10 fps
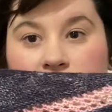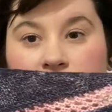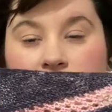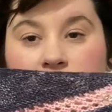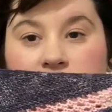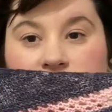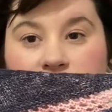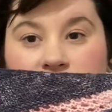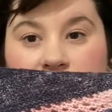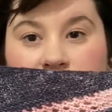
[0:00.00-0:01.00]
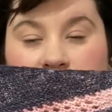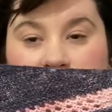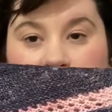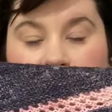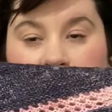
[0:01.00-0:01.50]
It was really
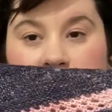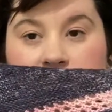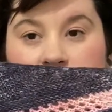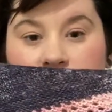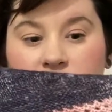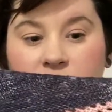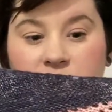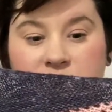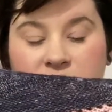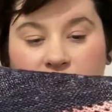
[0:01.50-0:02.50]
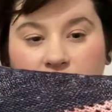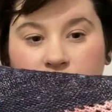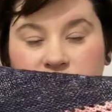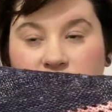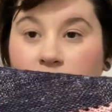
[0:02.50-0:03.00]
fun. I used
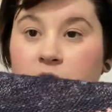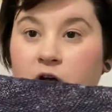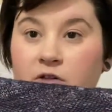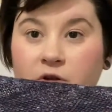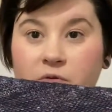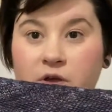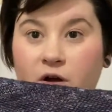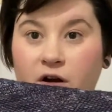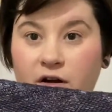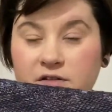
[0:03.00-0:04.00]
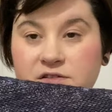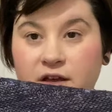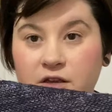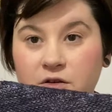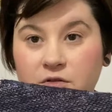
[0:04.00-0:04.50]
Toad Hollow yarns. I
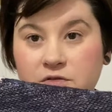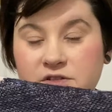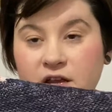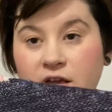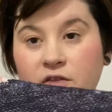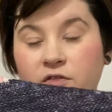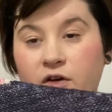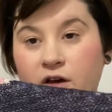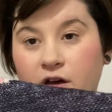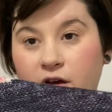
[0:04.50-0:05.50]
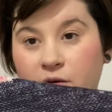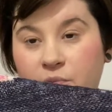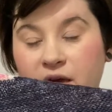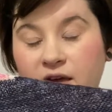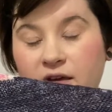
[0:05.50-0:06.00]
used the
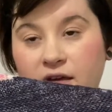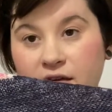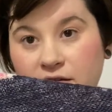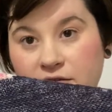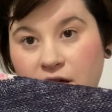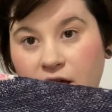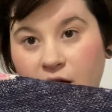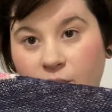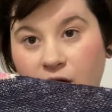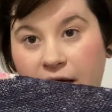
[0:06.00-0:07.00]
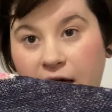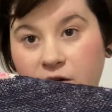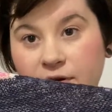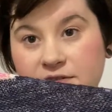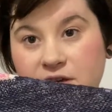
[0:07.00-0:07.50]
pink is
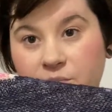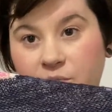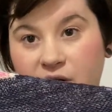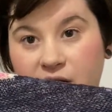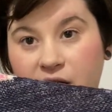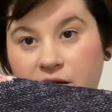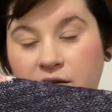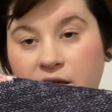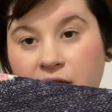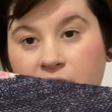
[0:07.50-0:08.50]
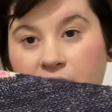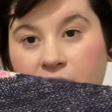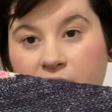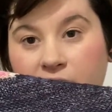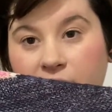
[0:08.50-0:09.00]
Hagrid's Umbrella,
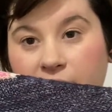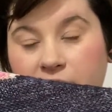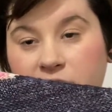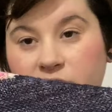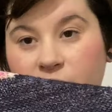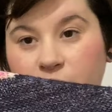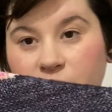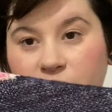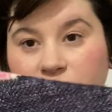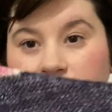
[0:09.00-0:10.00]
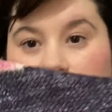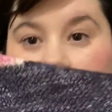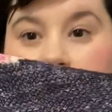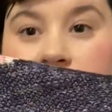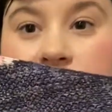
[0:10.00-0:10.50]
and the
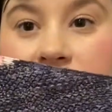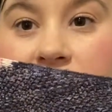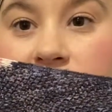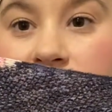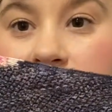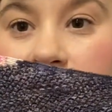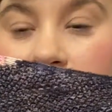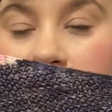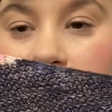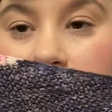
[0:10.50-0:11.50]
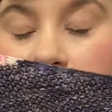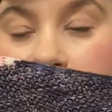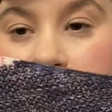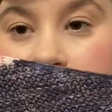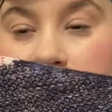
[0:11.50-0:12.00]
blue navy color
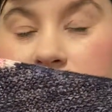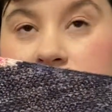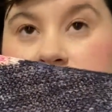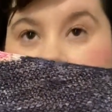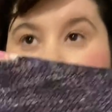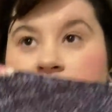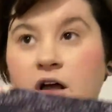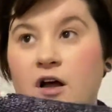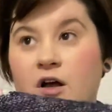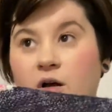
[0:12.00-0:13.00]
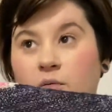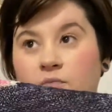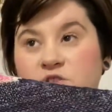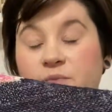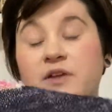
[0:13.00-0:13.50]
is
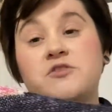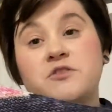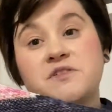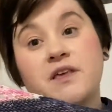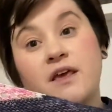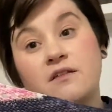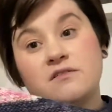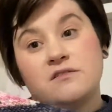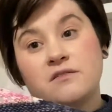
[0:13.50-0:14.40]
Dementor's Kiss